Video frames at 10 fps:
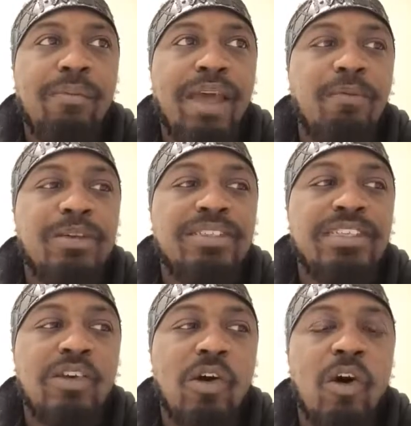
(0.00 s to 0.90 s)
man would
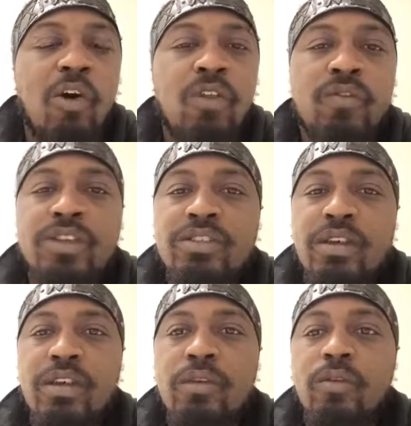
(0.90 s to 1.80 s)
see all of us
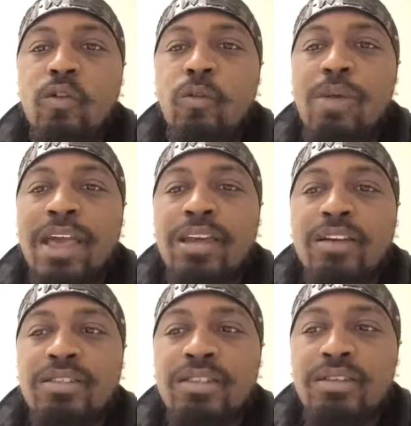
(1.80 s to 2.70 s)
go back
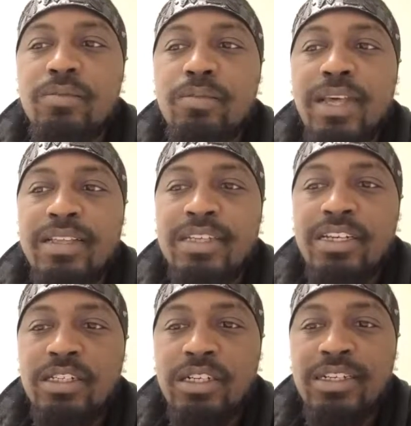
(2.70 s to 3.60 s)
onto the
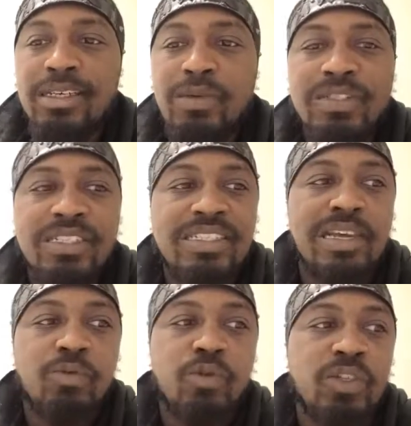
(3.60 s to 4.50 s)
plantation. He was the
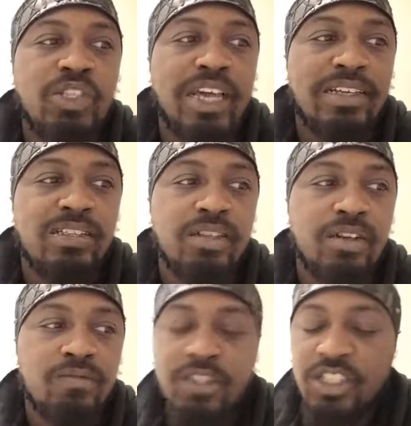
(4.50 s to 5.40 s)
Samuel Jackson
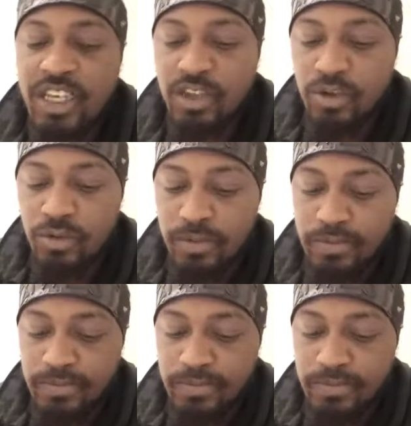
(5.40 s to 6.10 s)
of the Django.